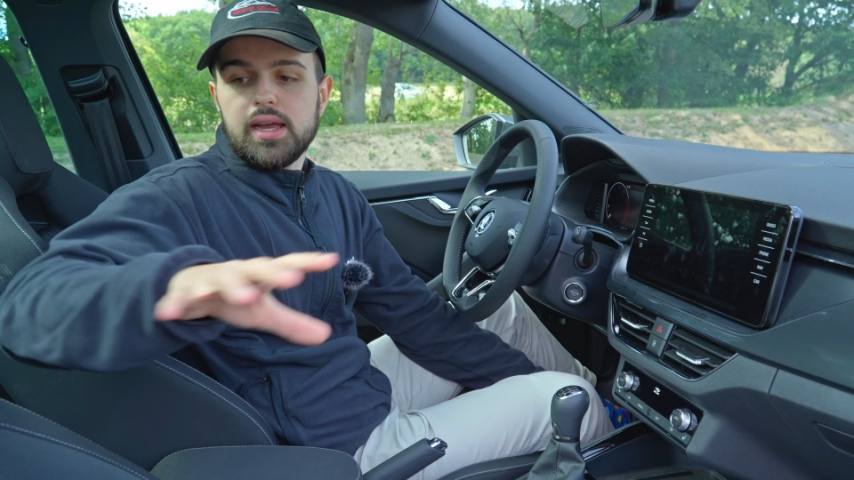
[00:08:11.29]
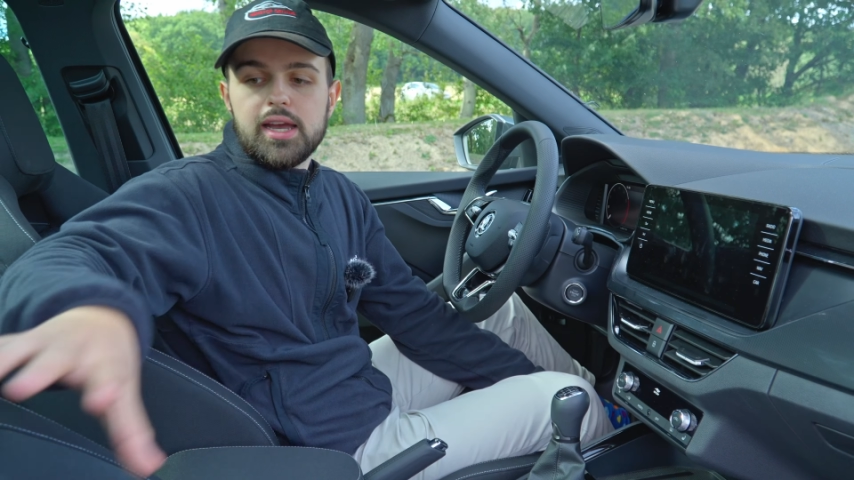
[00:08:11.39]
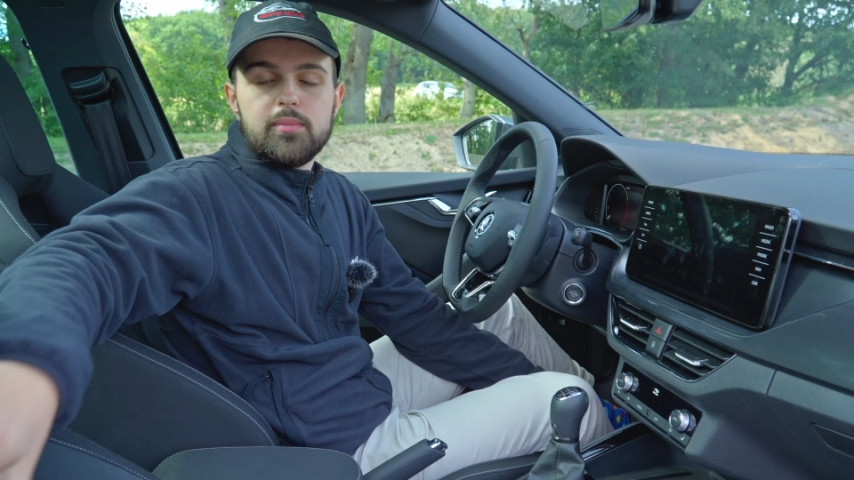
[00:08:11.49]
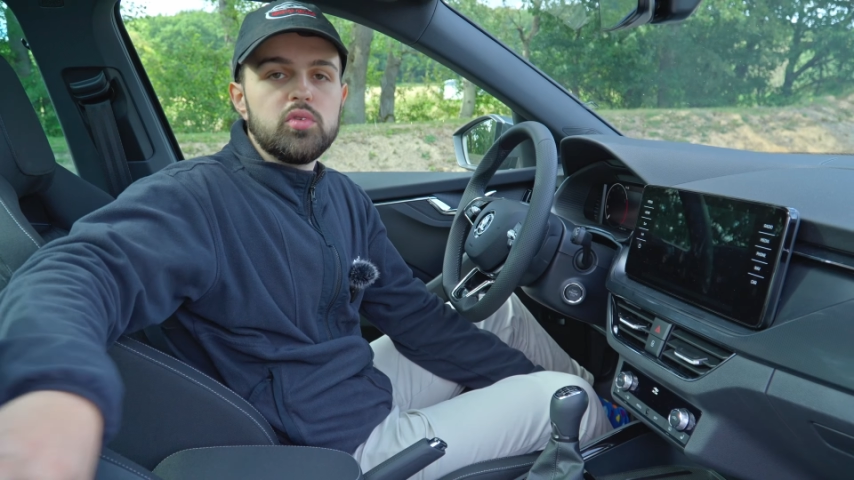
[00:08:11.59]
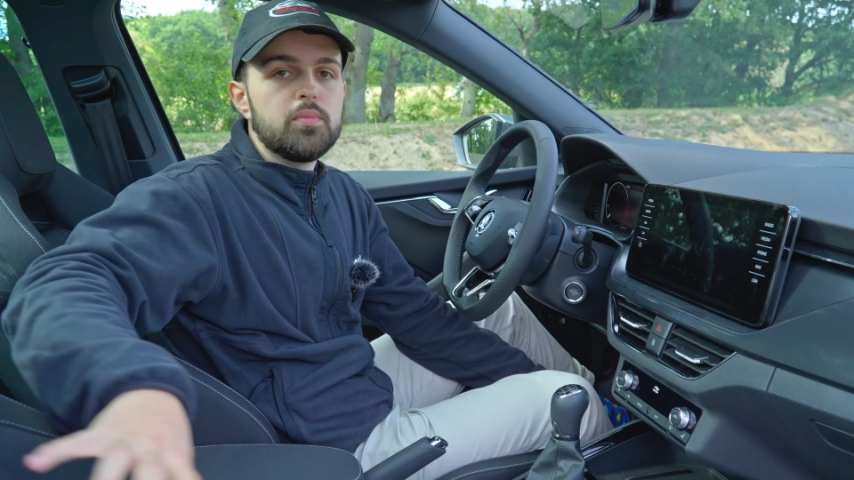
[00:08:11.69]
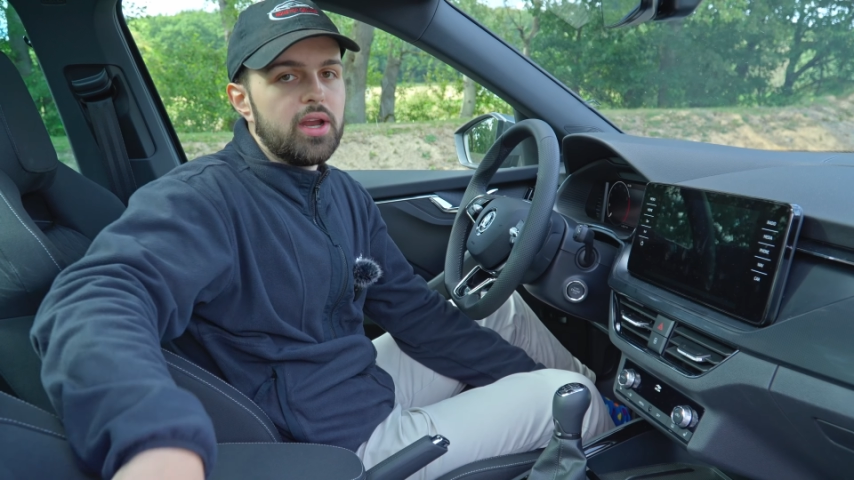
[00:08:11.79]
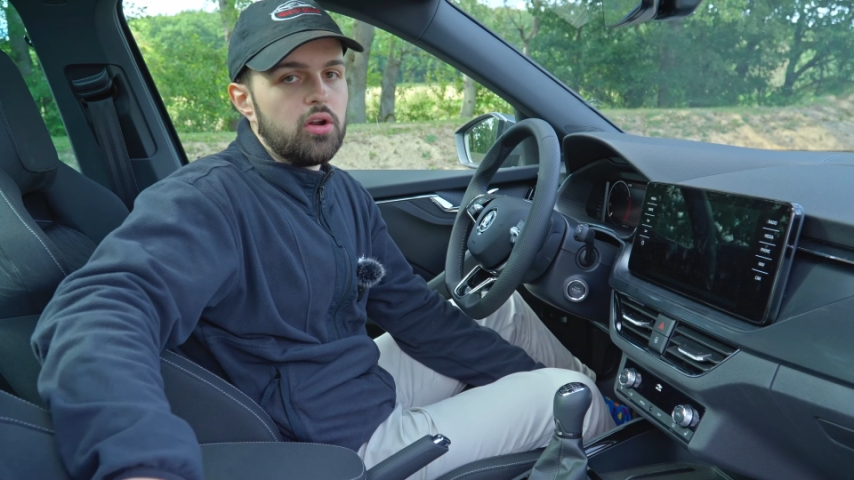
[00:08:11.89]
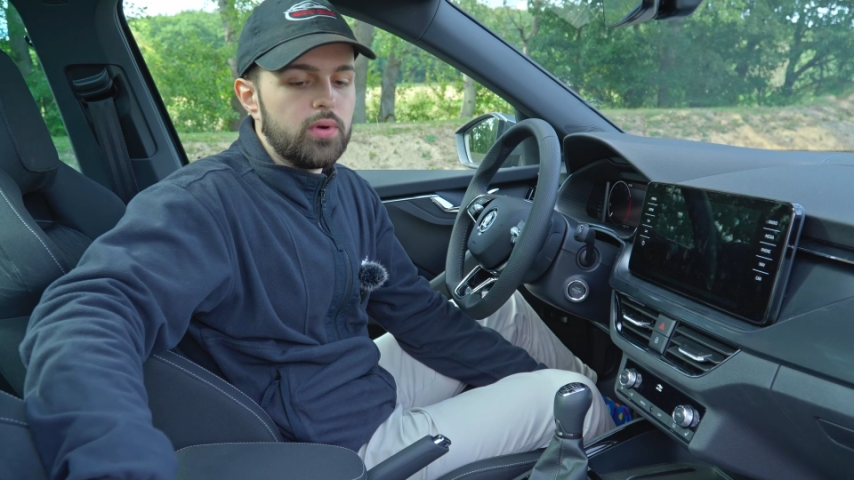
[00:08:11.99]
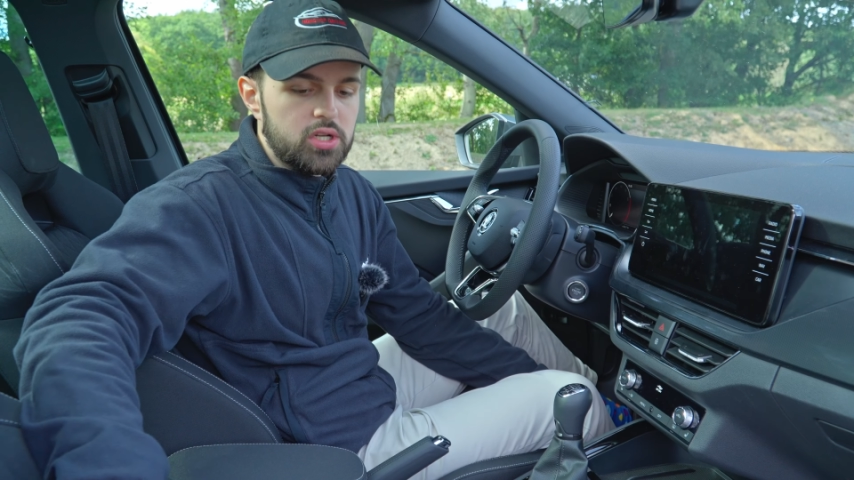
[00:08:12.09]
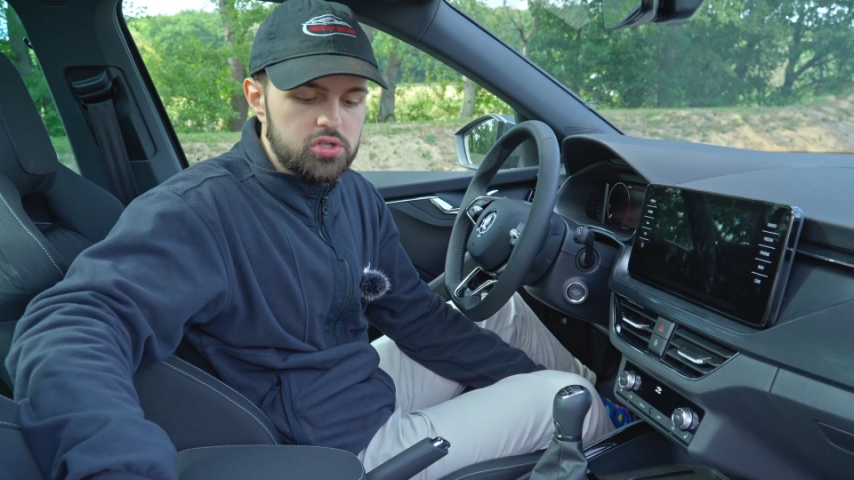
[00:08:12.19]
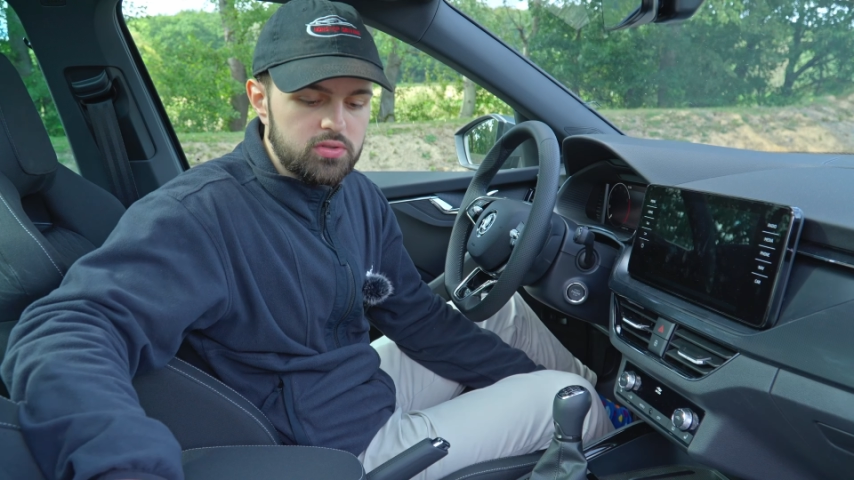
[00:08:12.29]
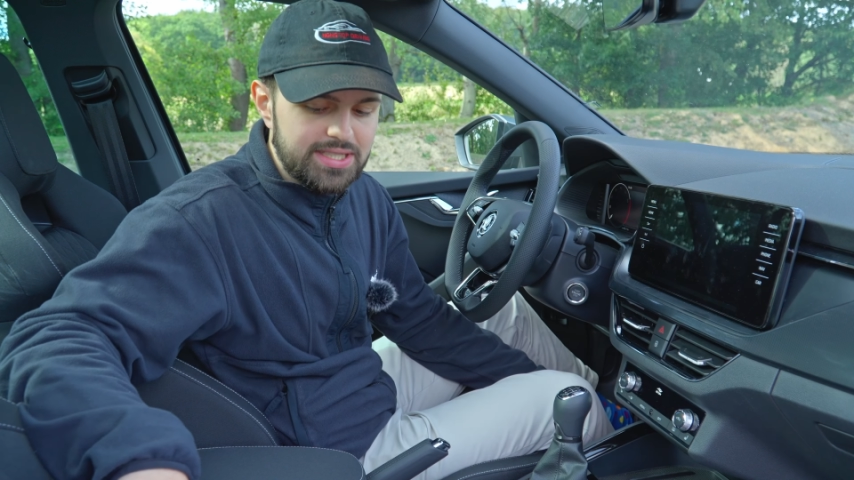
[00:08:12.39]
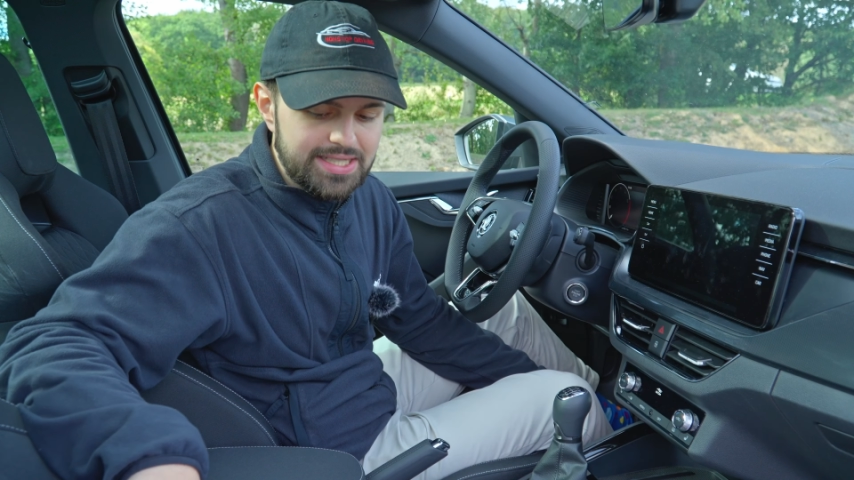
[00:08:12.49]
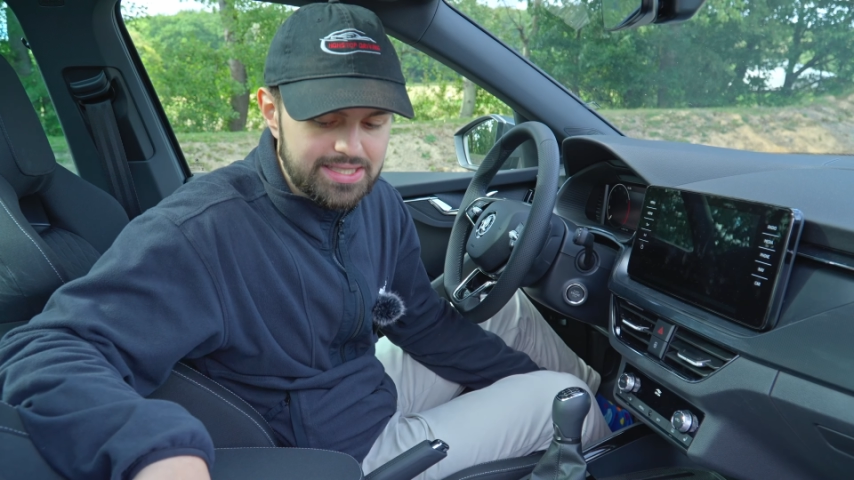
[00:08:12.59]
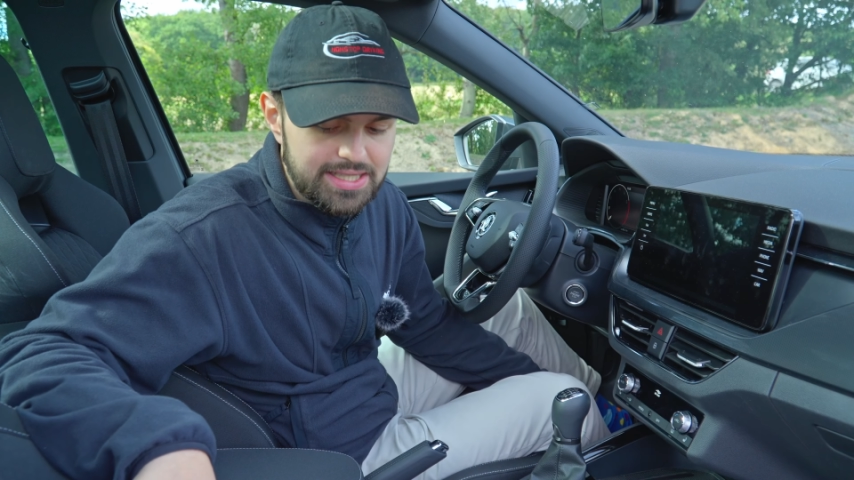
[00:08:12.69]
you might not want to choose
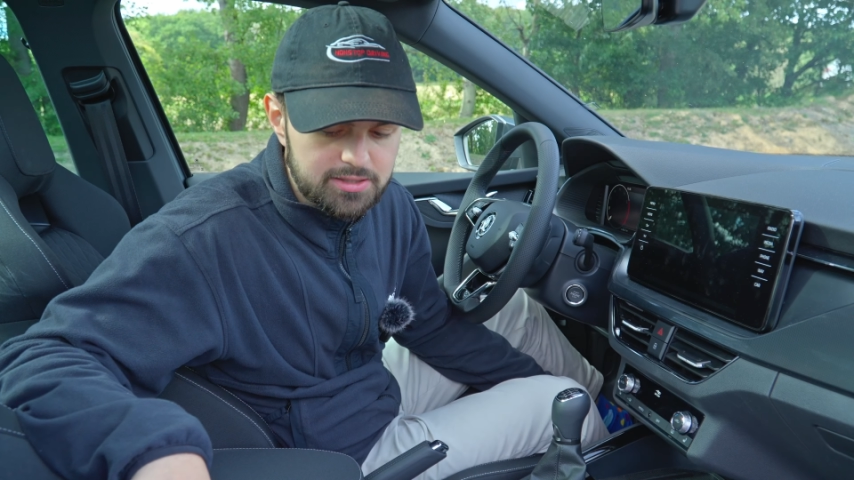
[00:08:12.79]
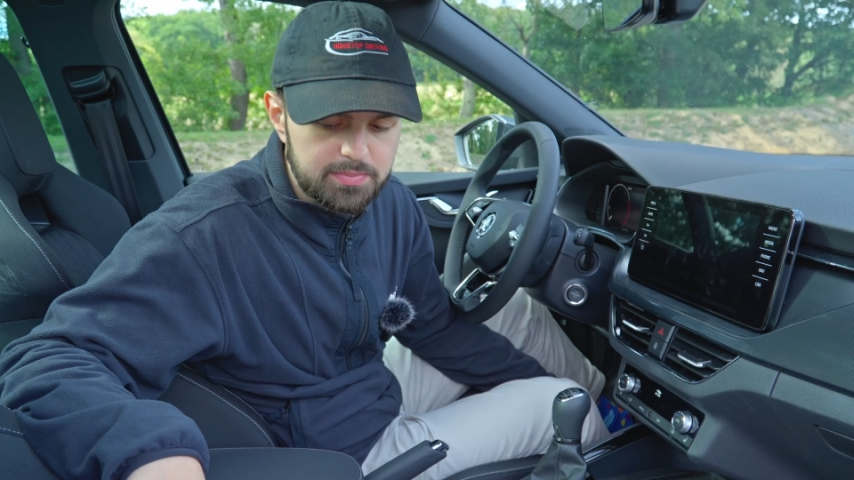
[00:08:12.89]
these seats